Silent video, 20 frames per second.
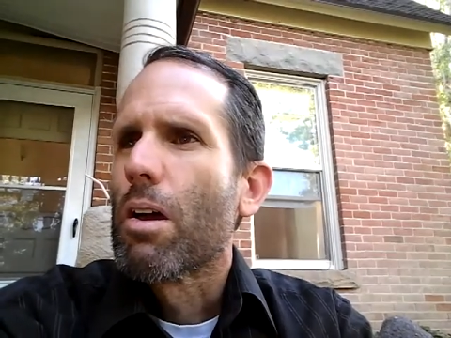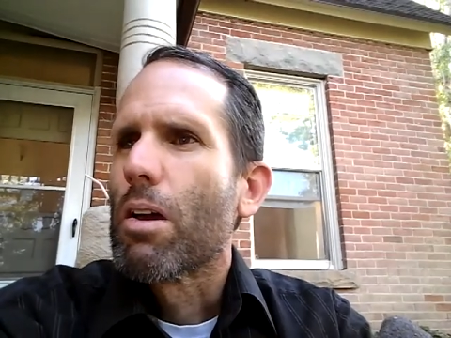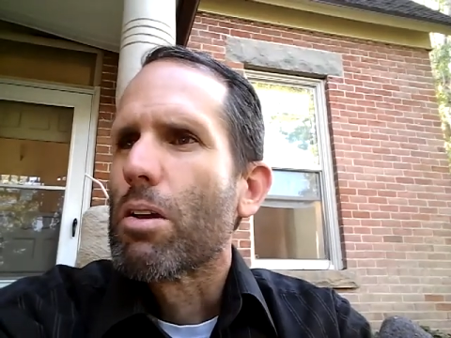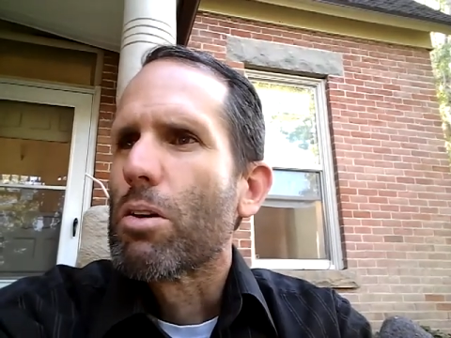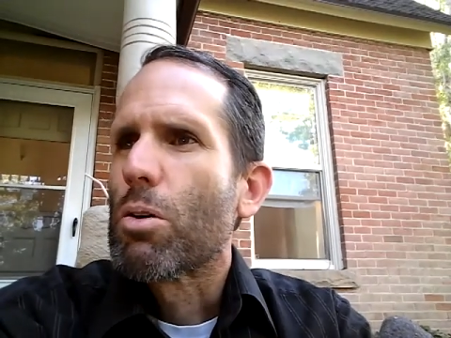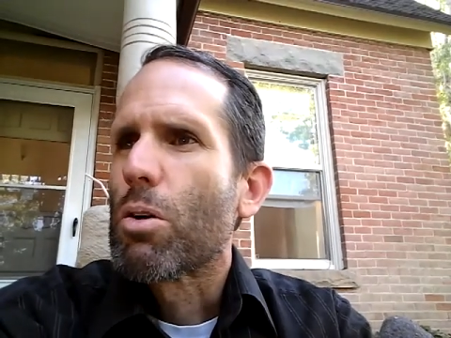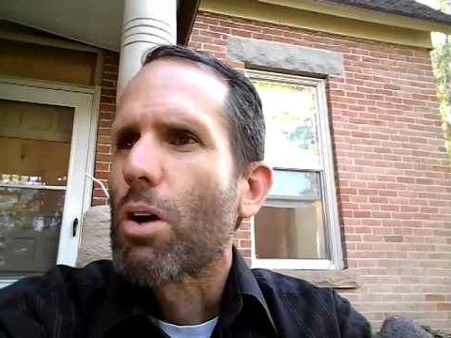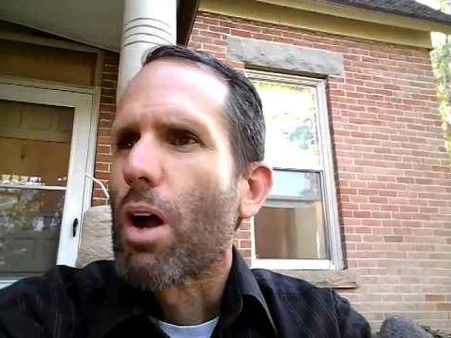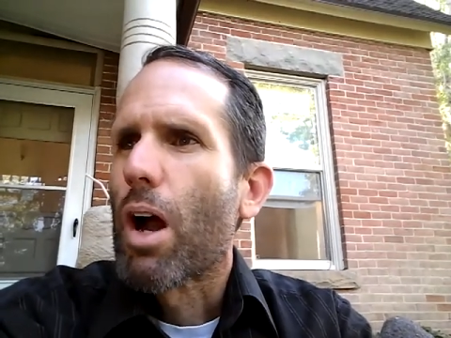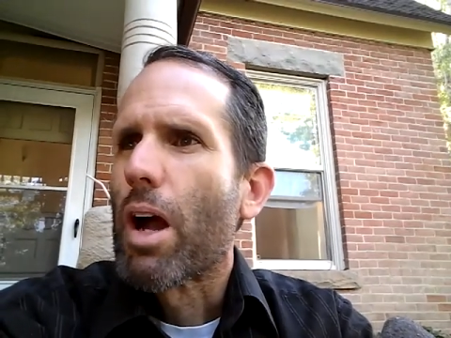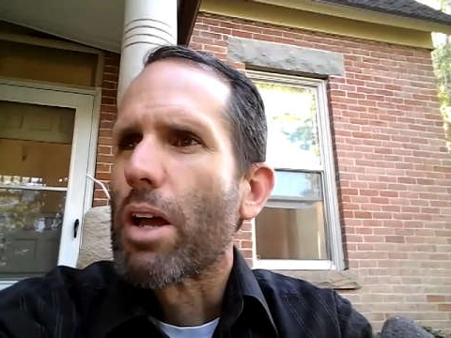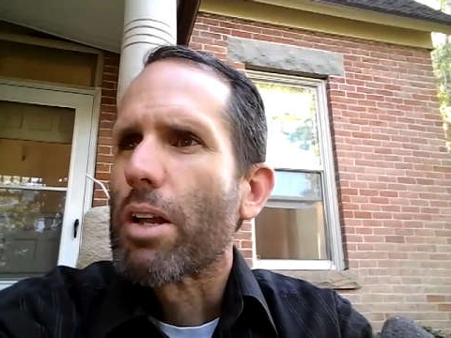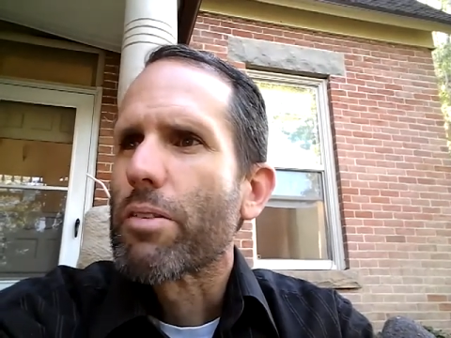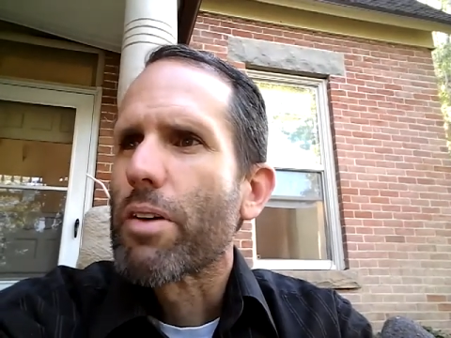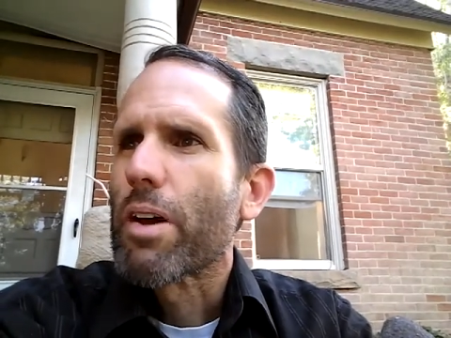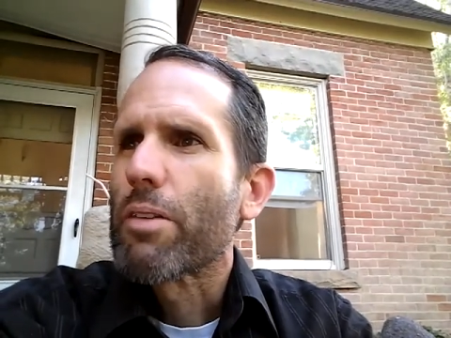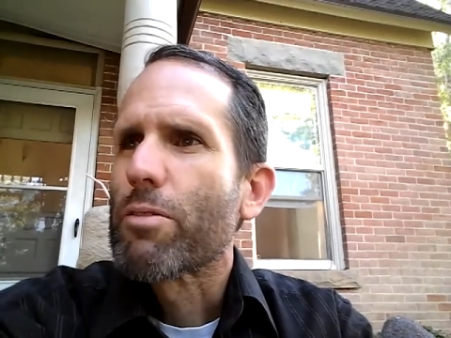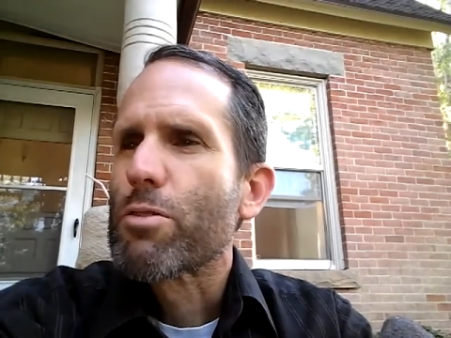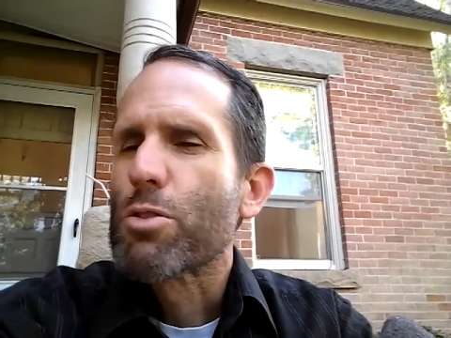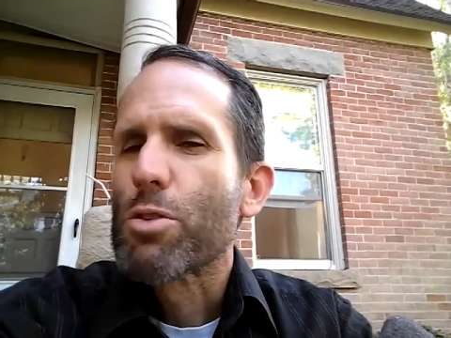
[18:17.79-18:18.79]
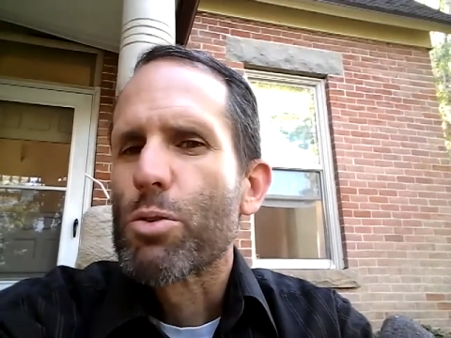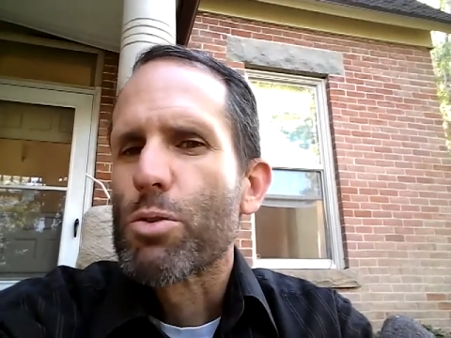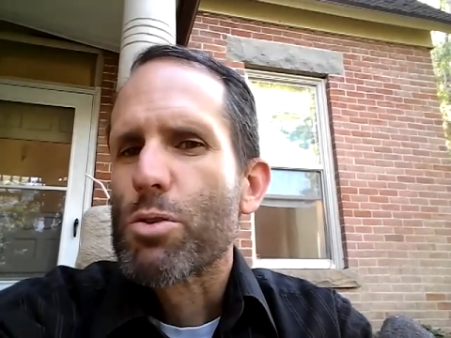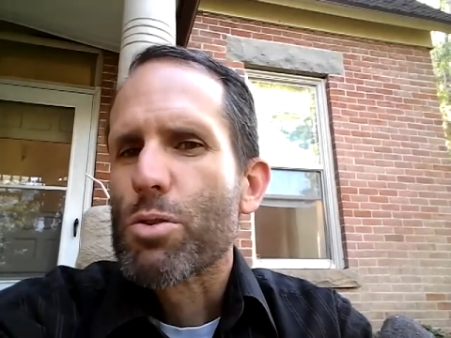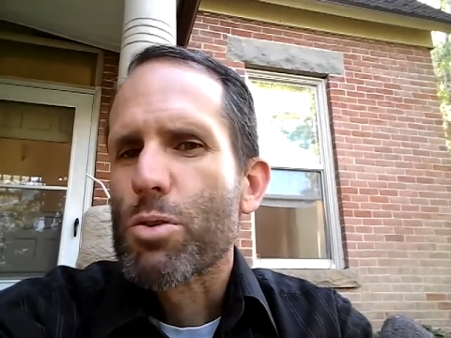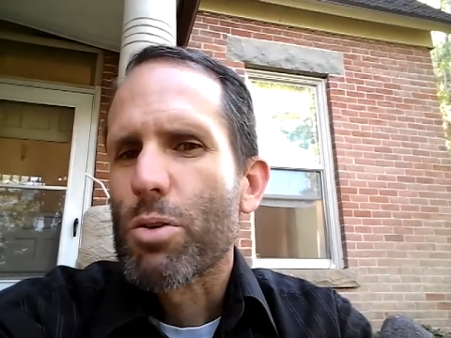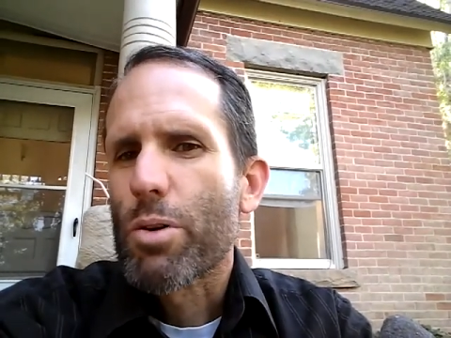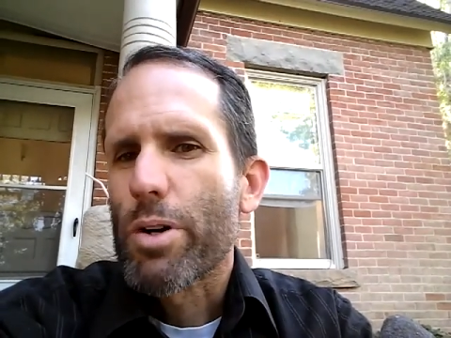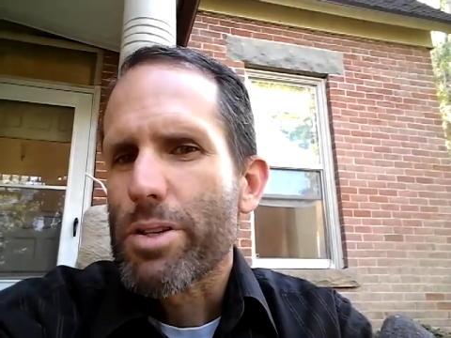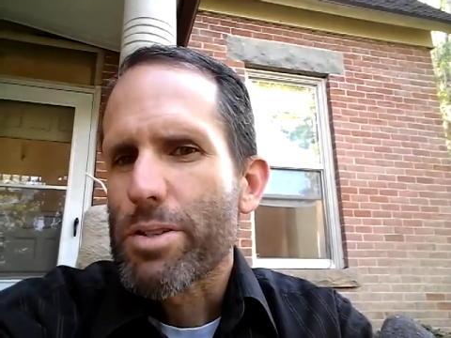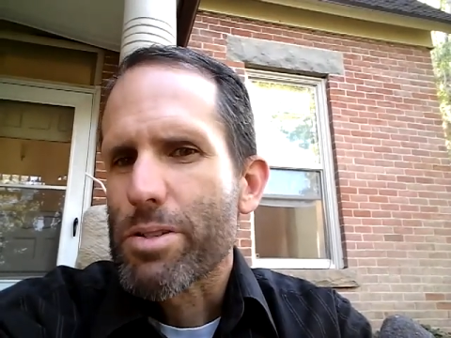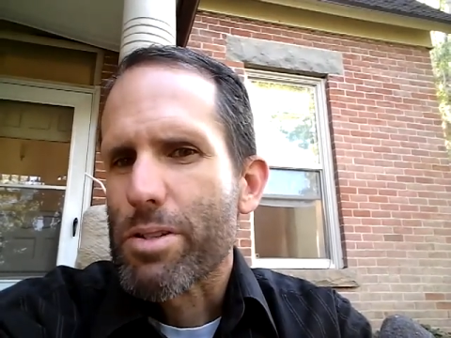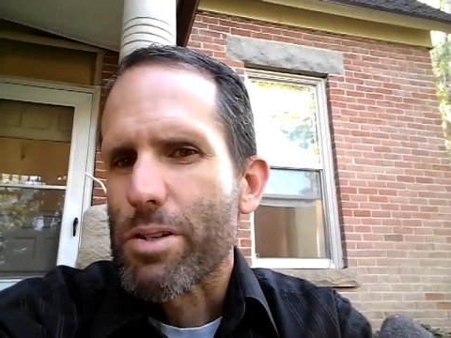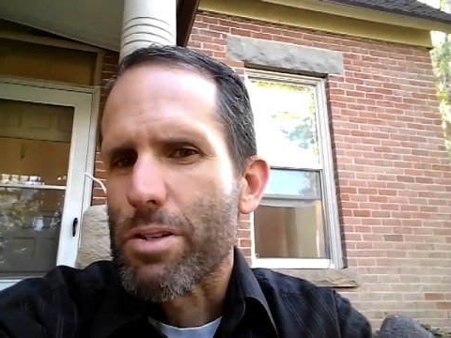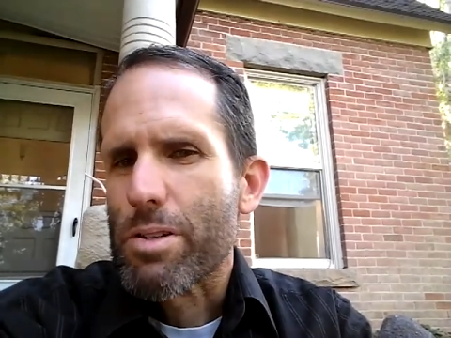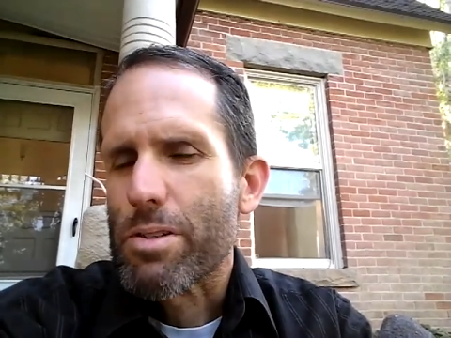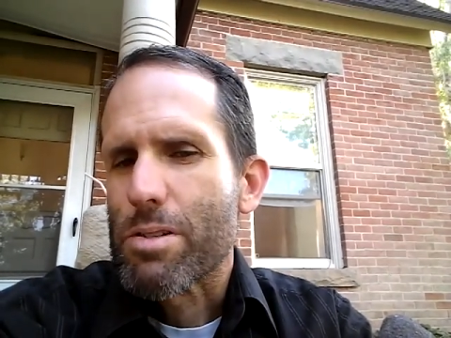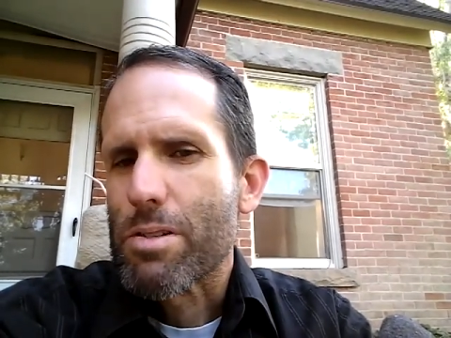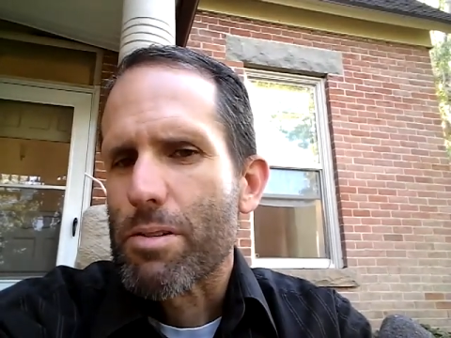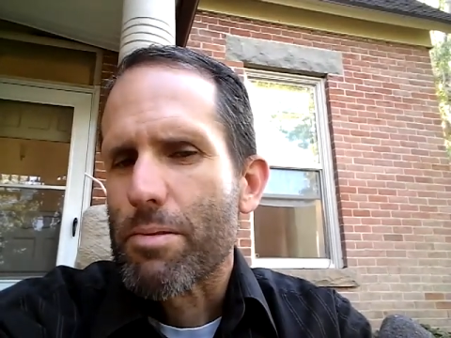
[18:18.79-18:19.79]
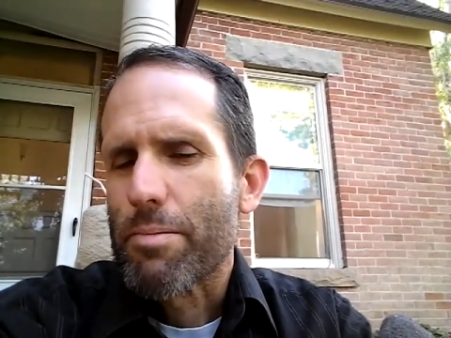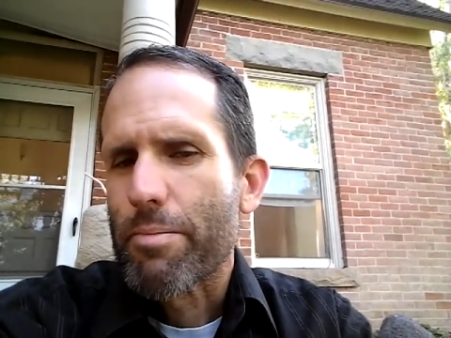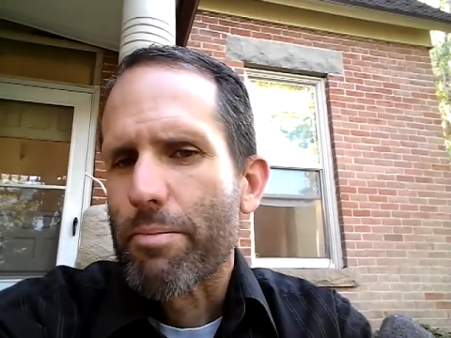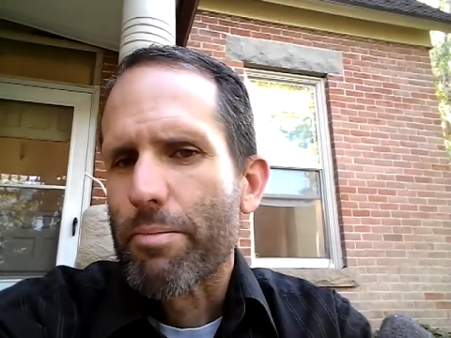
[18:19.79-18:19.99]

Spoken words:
You kind of have two choices.